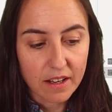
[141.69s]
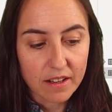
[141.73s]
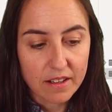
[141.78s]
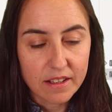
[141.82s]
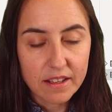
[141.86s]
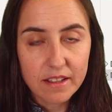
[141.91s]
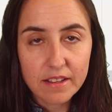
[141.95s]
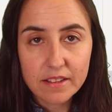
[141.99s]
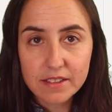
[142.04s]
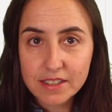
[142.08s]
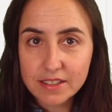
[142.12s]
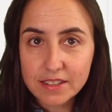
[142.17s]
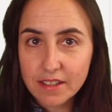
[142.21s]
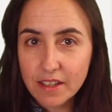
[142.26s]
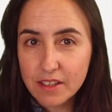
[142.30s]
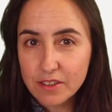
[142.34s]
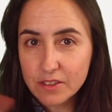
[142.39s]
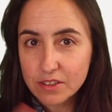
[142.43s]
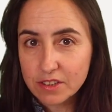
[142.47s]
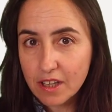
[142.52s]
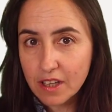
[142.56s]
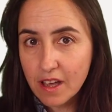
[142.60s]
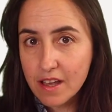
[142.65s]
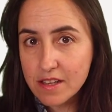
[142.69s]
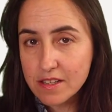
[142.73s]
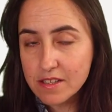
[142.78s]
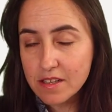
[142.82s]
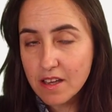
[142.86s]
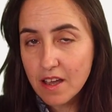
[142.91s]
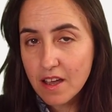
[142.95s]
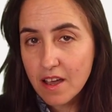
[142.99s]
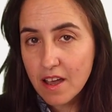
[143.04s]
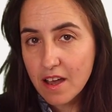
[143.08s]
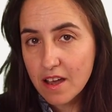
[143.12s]
And each status has
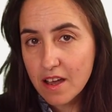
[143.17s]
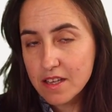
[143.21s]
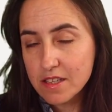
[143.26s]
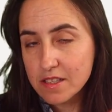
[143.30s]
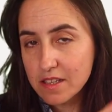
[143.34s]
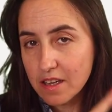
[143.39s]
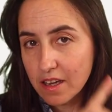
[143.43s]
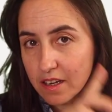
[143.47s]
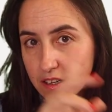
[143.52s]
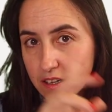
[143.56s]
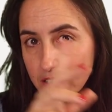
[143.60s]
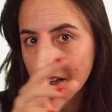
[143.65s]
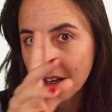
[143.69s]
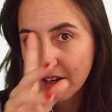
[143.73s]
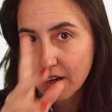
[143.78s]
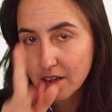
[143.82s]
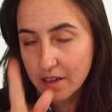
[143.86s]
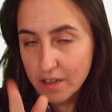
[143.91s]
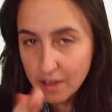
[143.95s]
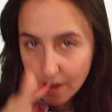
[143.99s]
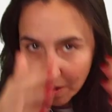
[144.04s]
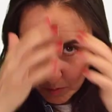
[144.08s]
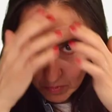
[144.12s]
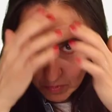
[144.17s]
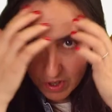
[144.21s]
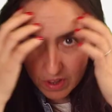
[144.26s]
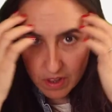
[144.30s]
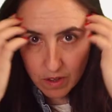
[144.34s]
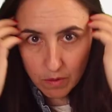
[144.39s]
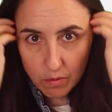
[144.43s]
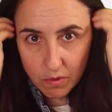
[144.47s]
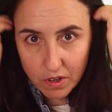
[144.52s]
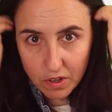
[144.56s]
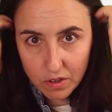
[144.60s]
assigned a number
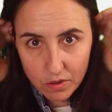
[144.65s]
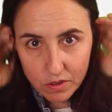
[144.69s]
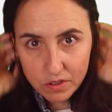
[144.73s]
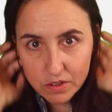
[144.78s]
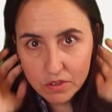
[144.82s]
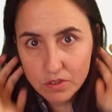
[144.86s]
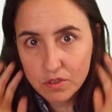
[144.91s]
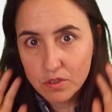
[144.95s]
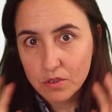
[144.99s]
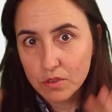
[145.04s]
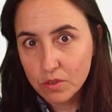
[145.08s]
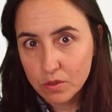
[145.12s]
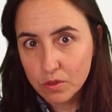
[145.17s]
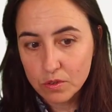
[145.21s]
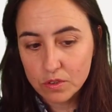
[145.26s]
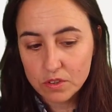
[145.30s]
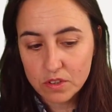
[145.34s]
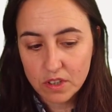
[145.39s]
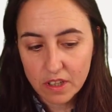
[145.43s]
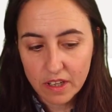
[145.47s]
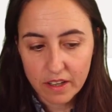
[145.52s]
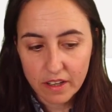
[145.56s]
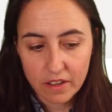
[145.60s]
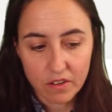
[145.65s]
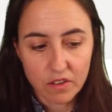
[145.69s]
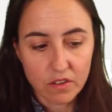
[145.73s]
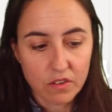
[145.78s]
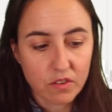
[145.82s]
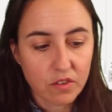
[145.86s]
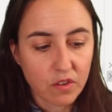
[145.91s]
that we're going to use later.